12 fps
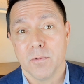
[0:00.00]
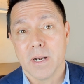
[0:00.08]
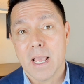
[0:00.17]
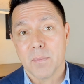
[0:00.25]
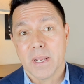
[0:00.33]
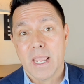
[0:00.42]
when
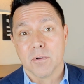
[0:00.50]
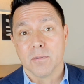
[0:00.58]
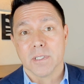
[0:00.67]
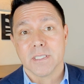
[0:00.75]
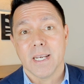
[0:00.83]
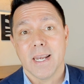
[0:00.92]
I became a
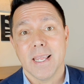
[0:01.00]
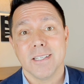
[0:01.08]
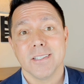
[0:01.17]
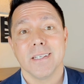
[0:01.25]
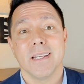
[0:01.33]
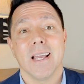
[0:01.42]
real estate
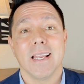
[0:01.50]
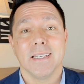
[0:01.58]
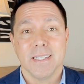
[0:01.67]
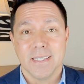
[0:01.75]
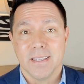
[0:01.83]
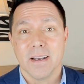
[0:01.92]
agent, I
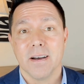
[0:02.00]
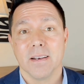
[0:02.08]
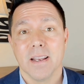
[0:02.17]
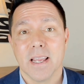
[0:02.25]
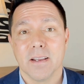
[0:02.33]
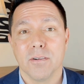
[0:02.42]
did the
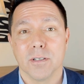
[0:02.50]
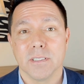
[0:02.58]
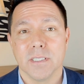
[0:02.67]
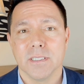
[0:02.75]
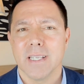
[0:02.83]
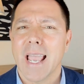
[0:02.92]
online
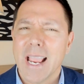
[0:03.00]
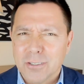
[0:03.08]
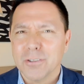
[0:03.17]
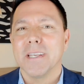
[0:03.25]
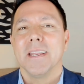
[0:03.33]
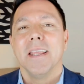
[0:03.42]
courses.
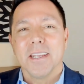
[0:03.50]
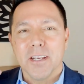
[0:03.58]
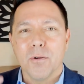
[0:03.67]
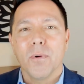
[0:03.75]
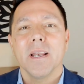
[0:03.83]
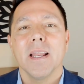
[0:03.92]
Actually, you
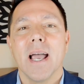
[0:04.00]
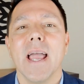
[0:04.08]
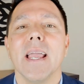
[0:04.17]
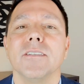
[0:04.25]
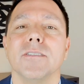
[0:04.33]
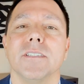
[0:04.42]
know what? I
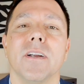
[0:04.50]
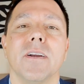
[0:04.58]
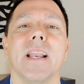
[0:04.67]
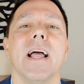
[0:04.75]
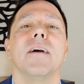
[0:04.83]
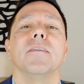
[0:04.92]
actually
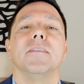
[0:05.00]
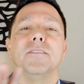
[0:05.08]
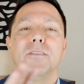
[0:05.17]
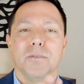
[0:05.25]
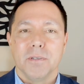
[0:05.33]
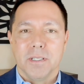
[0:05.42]
started out
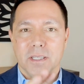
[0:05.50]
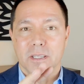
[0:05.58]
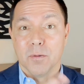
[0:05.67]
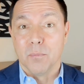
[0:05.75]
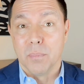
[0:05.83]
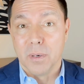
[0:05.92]
doing
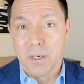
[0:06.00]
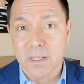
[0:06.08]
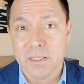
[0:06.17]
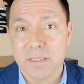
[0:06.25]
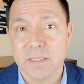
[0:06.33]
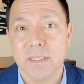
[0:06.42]
the
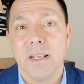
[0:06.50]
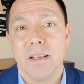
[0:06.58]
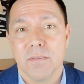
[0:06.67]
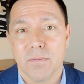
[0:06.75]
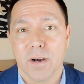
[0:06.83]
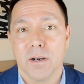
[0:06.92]
books
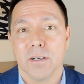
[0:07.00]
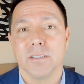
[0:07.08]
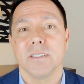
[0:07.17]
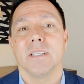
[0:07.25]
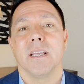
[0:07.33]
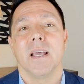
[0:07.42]

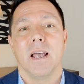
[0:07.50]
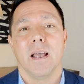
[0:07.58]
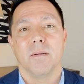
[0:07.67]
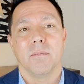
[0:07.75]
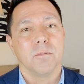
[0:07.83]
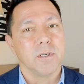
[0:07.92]
first,
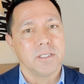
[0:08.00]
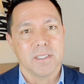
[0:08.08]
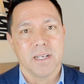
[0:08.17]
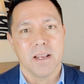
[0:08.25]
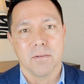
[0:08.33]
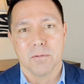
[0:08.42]
which
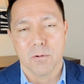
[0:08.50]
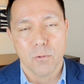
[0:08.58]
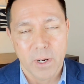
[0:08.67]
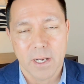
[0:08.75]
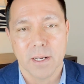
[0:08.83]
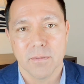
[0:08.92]
I
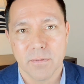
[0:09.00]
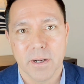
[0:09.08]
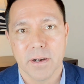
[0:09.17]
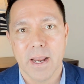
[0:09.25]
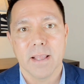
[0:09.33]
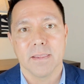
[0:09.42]
quickly
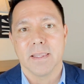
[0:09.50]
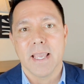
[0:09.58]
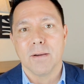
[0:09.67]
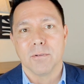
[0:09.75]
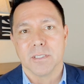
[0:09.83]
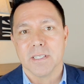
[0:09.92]
figured out that
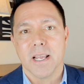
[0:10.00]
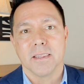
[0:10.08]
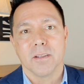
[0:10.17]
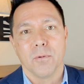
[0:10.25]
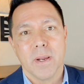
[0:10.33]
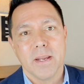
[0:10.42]
that was not
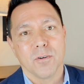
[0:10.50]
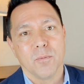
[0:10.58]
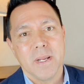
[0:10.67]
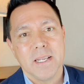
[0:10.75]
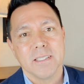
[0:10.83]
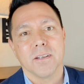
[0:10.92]
the way for
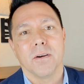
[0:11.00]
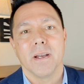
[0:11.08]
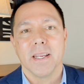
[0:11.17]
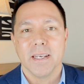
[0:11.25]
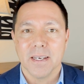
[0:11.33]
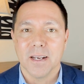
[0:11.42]
me, so I
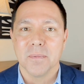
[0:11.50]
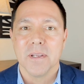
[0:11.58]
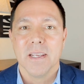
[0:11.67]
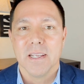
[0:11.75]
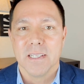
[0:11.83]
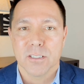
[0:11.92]
ended up
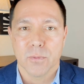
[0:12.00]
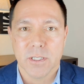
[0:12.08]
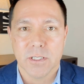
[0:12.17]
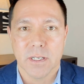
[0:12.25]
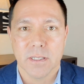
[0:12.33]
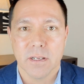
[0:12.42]

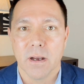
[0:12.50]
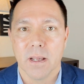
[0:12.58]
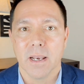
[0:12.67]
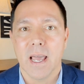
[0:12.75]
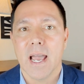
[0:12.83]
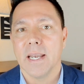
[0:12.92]
switching to
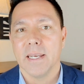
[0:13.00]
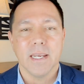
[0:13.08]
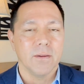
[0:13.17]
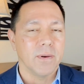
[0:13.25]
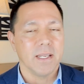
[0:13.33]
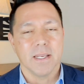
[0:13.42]
online.
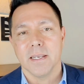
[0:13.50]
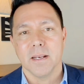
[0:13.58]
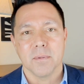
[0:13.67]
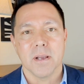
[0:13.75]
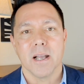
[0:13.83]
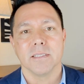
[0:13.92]
Anyway, it ended
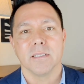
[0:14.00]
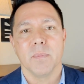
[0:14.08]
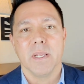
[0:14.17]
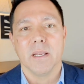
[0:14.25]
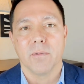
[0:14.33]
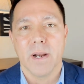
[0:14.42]
up costing
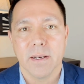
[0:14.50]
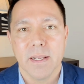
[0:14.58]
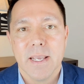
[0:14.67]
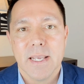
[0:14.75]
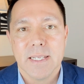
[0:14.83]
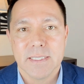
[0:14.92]
me around
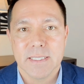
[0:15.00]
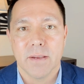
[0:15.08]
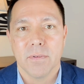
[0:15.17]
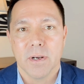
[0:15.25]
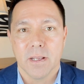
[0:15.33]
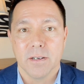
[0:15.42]

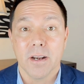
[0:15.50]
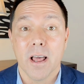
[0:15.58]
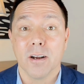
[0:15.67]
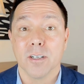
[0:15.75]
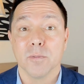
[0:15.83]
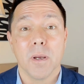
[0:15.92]

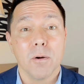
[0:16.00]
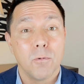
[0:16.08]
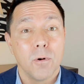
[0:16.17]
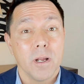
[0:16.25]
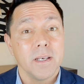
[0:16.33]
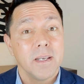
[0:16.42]
$700, but
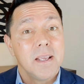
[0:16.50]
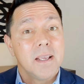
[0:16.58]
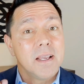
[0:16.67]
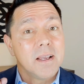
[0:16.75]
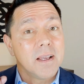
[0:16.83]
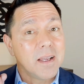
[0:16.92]
one
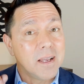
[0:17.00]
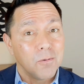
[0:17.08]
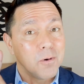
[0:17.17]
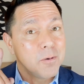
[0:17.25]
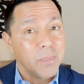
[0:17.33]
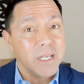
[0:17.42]

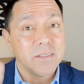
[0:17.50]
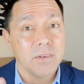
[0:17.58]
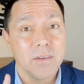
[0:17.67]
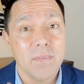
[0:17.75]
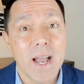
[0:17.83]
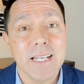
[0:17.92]
piece of
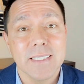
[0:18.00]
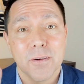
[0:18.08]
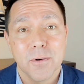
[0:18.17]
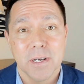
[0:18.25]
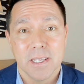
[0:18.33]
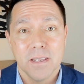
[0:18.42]
advice I
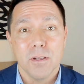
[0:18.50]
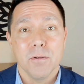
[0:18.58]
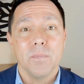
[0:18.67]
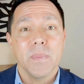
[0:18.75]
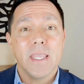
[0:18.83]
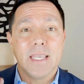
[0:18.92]
want to give you
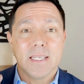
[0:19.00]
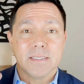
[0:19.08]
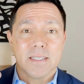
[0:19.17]
is